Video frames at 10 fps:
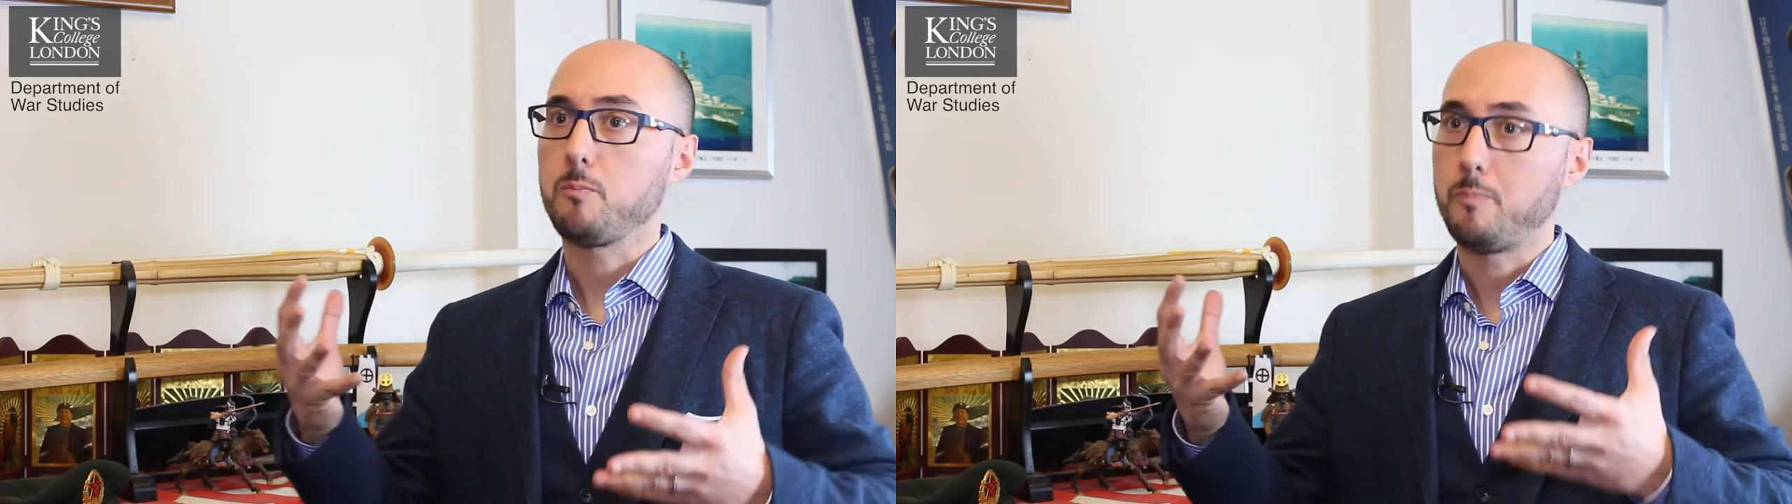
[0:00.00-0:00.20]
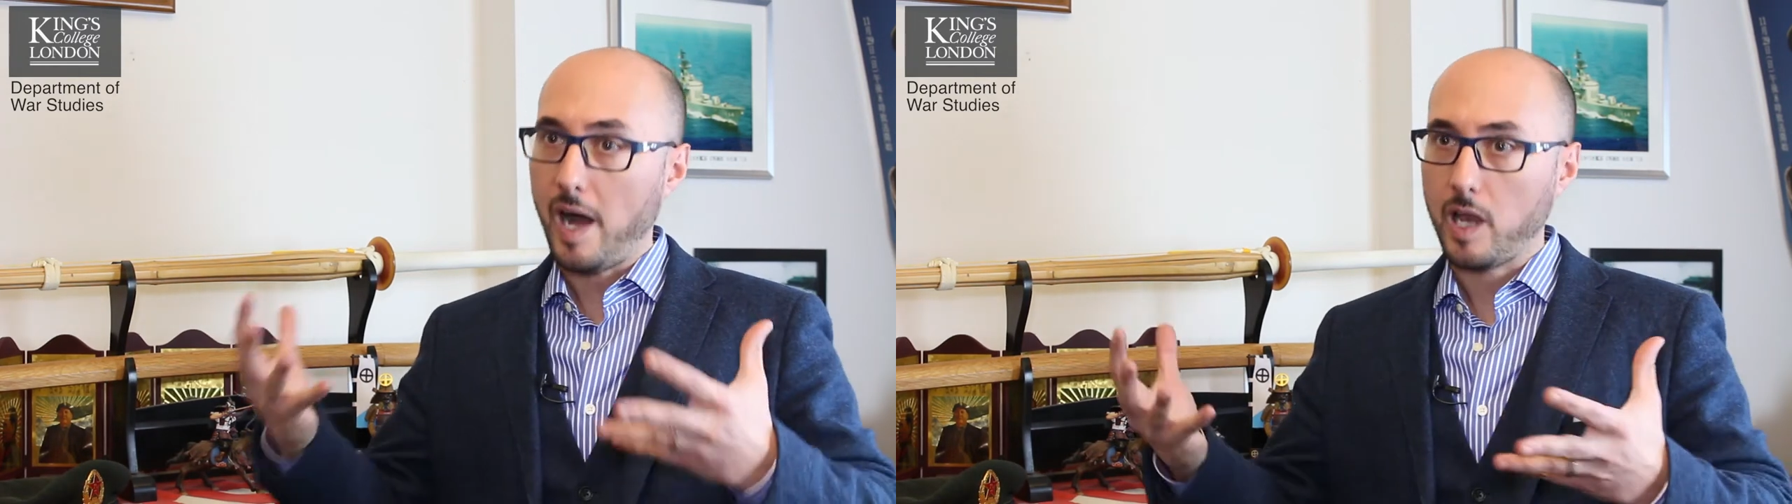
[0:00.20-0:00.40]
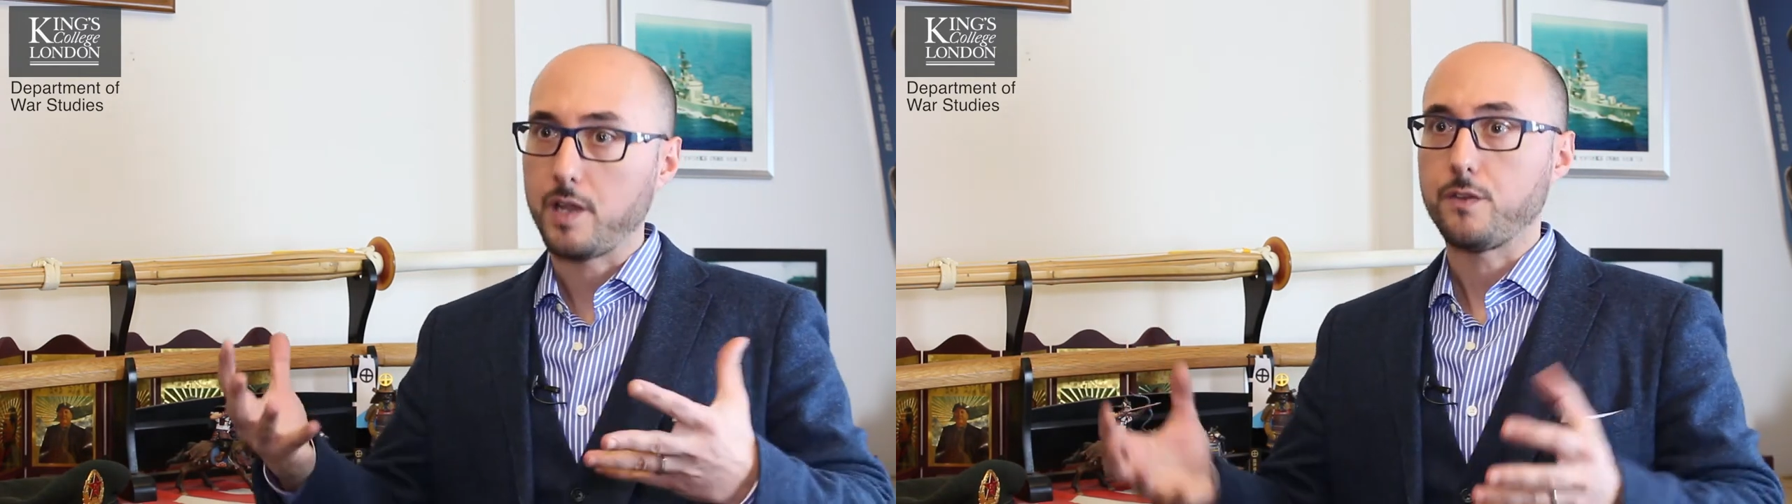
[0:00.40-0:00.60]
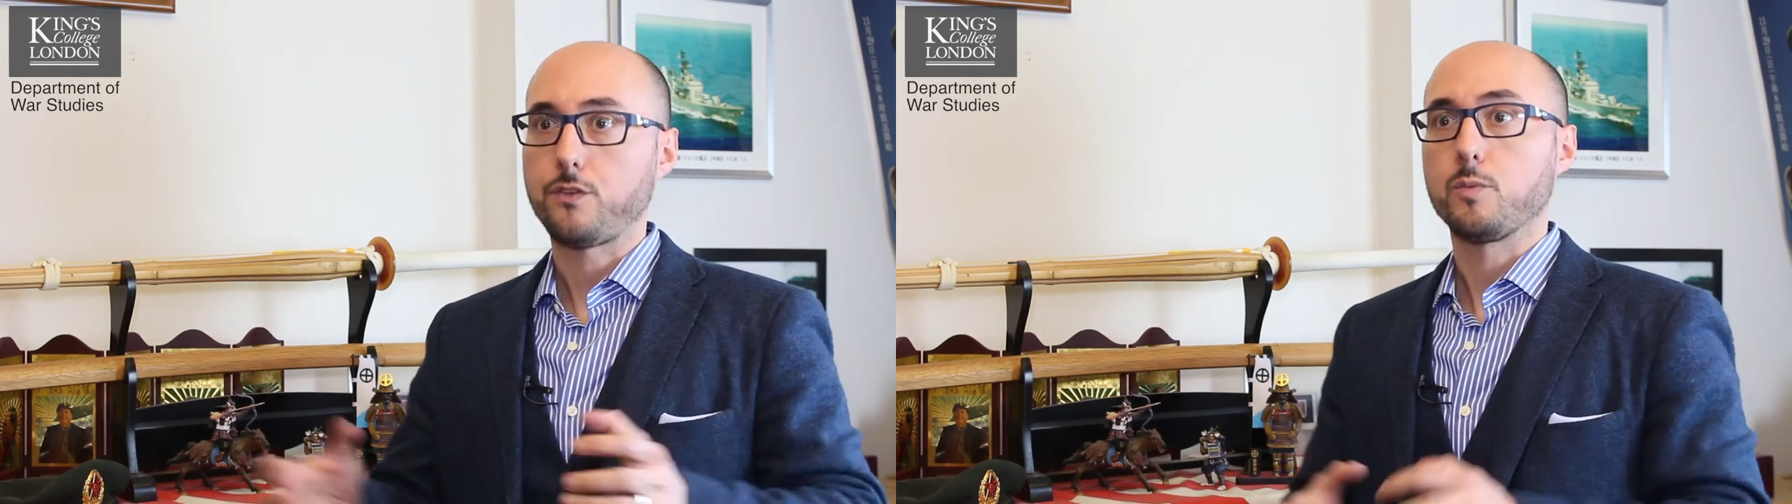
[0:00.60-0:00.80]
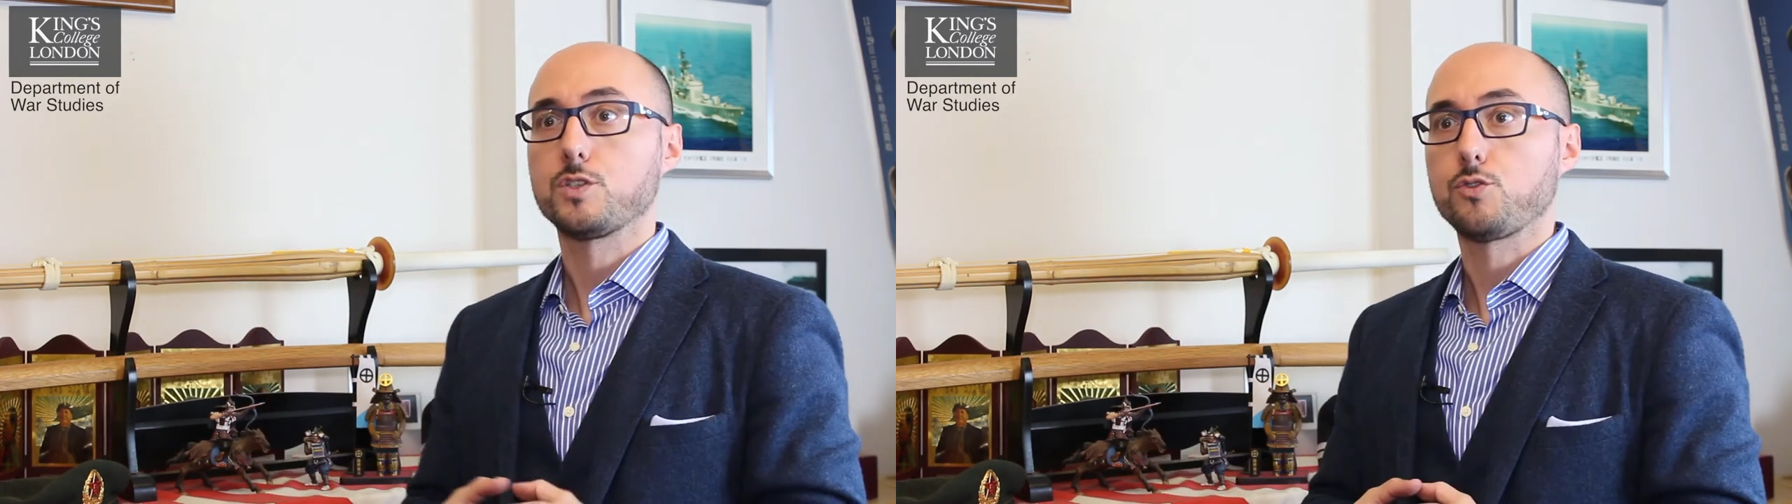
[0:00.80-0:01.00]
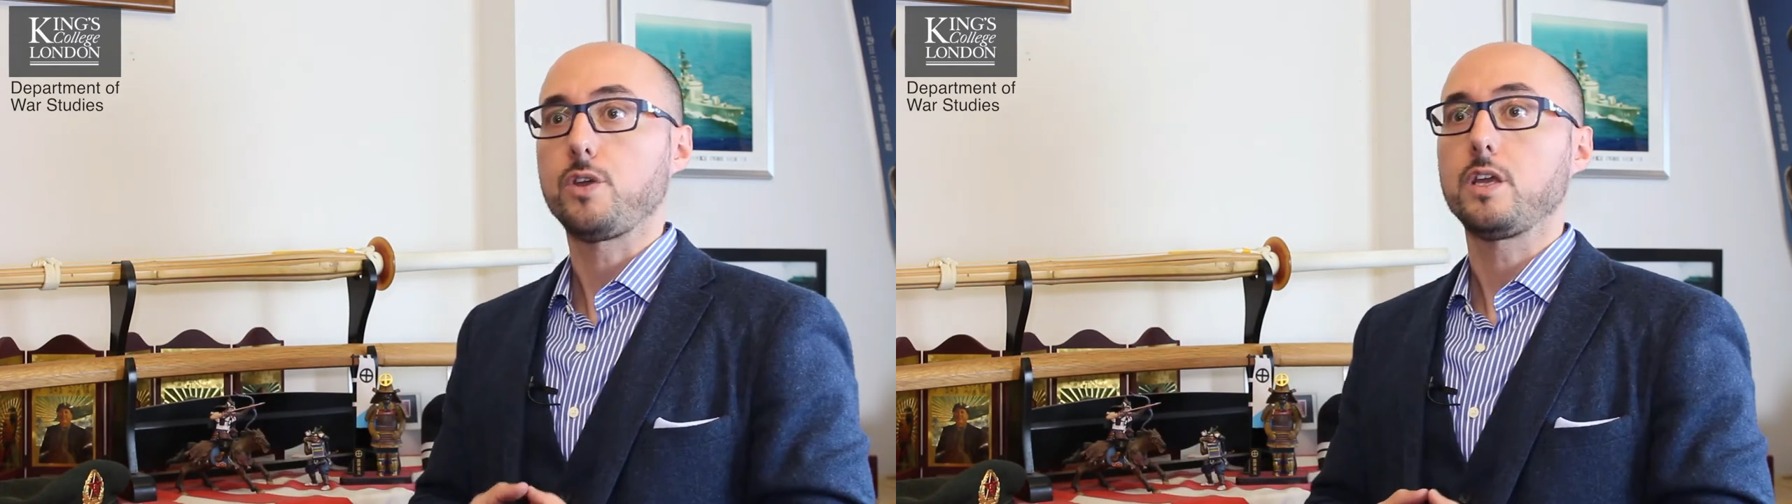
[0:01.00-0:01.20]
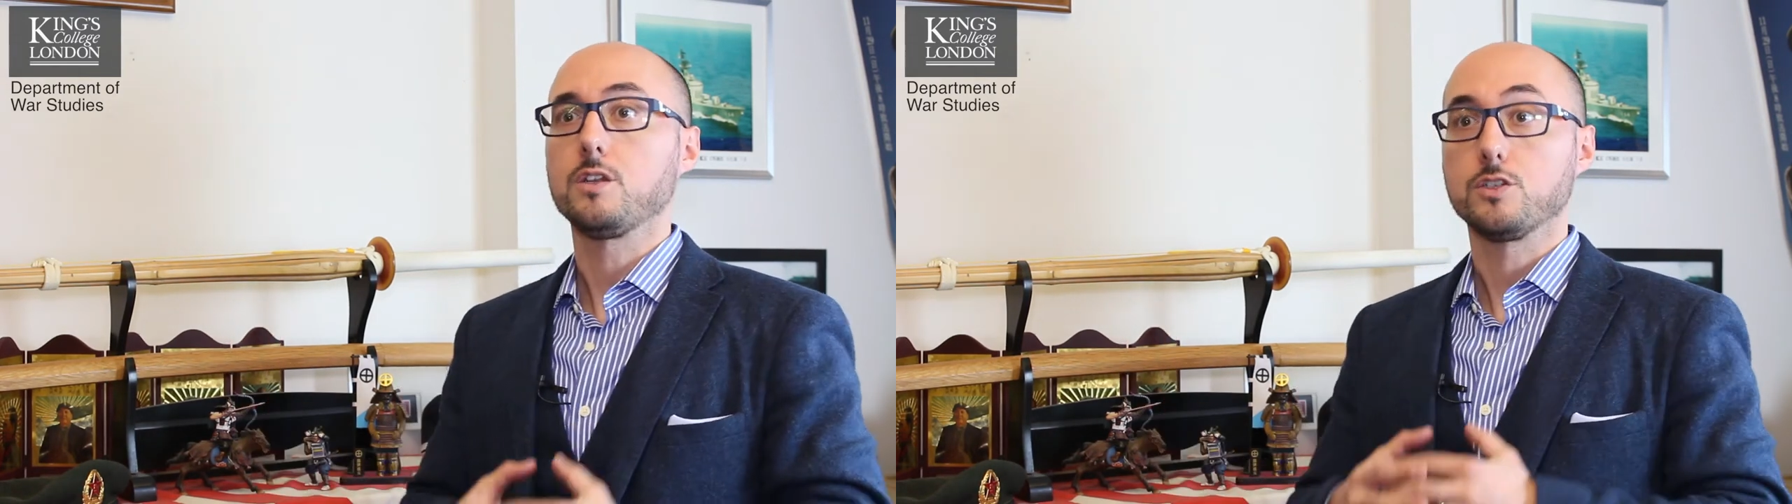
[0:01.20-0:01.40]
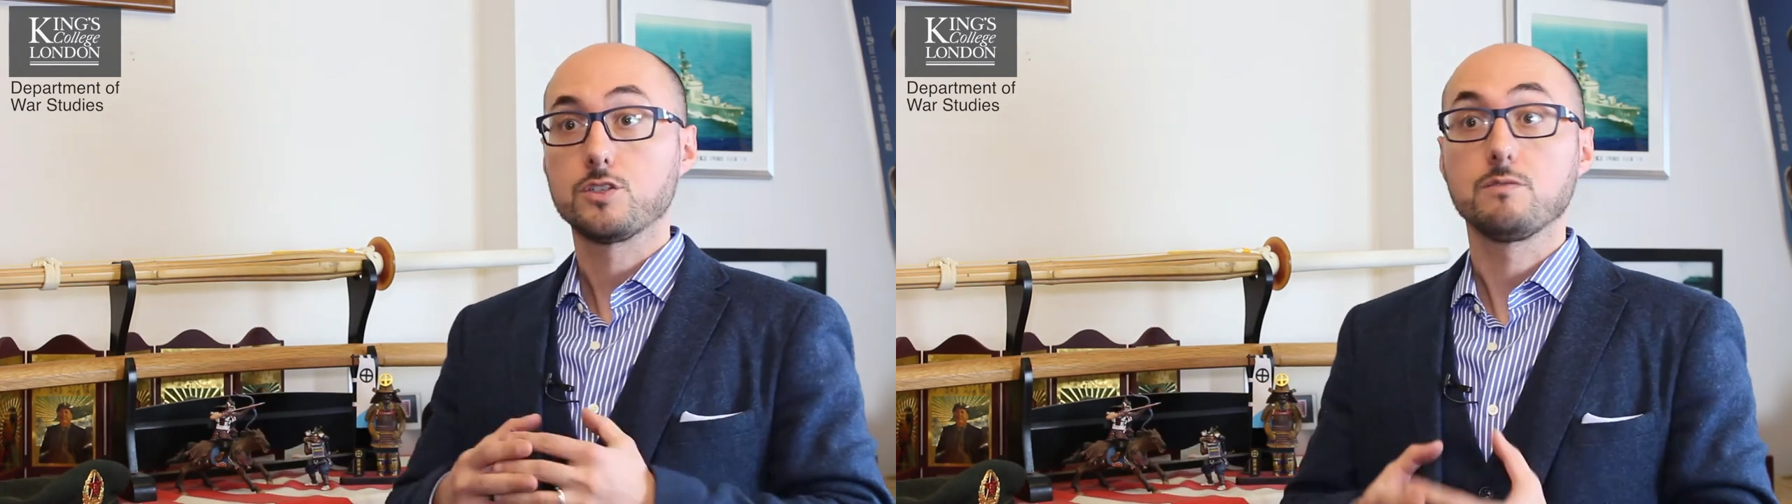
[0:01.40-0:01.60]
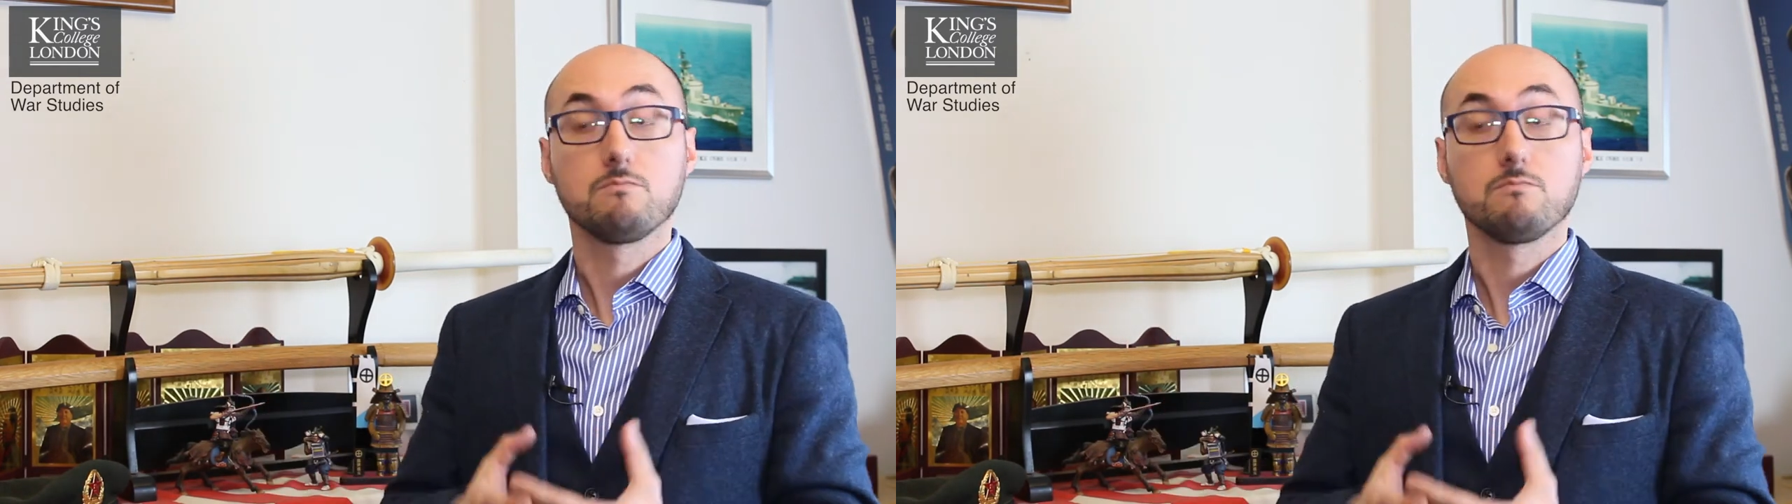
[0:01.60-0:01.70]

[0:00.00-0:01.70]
balance between the